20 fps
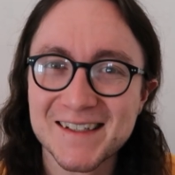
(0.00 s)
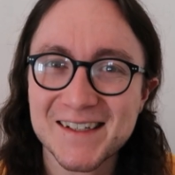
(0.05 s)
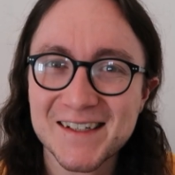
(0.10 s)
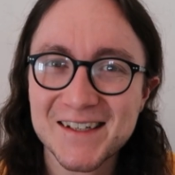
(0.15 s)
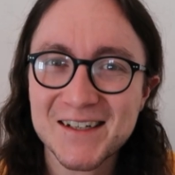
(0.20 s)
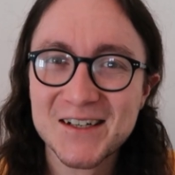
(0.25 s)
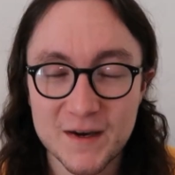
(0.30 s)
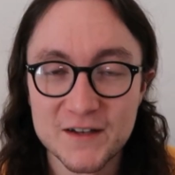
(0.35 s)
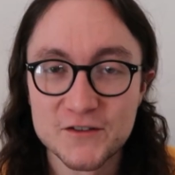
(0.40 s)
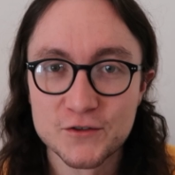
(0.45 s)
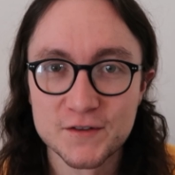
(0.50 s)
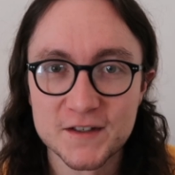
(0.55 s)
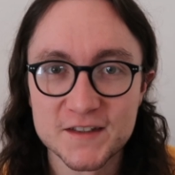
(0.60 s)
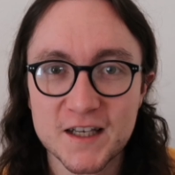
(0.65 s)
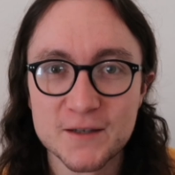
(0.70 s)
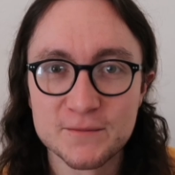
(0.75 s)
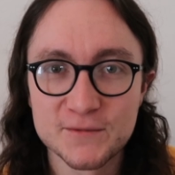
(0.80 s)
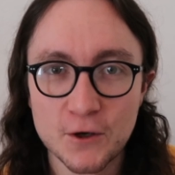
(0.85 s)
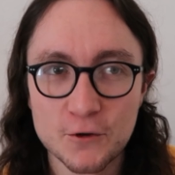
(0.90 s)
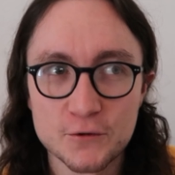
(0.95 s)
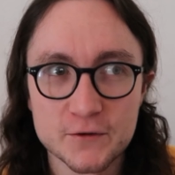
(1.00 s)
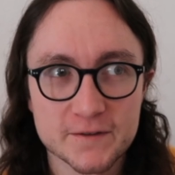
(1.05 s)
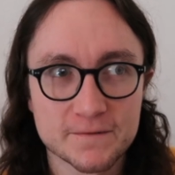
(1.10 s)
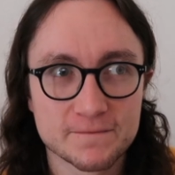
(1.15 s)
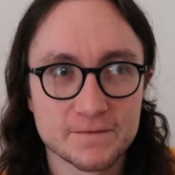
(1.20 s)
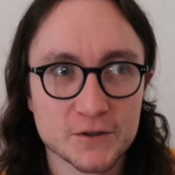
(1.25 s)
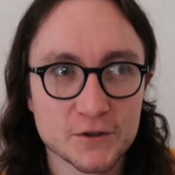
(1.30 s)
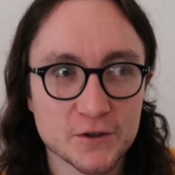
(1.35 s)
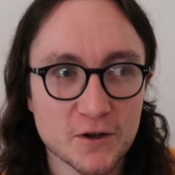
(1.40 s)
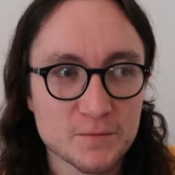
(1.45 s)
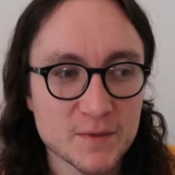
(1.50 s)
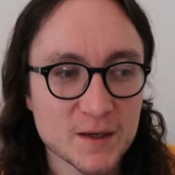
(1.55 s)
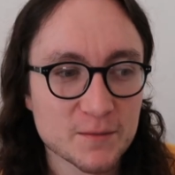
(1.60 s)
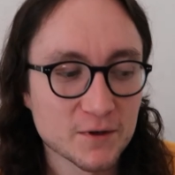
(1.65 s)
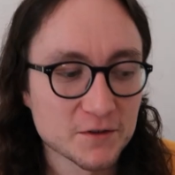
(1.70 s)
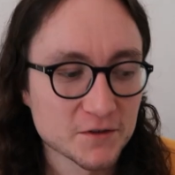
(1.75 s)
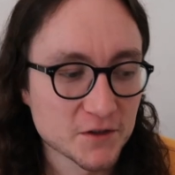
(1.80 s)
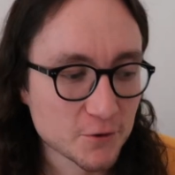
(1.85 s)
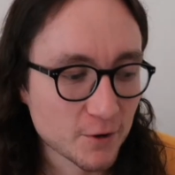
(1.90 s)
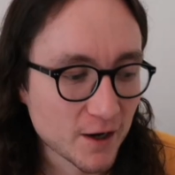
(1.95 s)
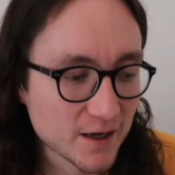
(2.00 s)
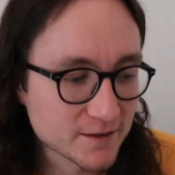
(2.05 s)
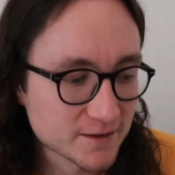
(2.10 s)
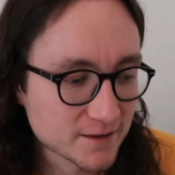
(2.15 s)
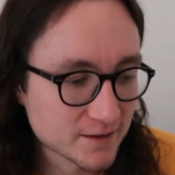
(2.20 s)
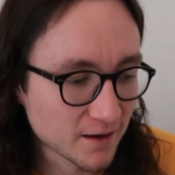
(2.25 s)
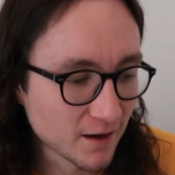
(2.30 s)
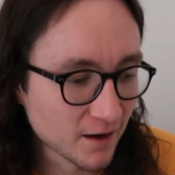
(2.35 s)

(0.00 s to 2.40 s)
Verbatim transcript: And I imagine the same goes for, you know, people in the U S.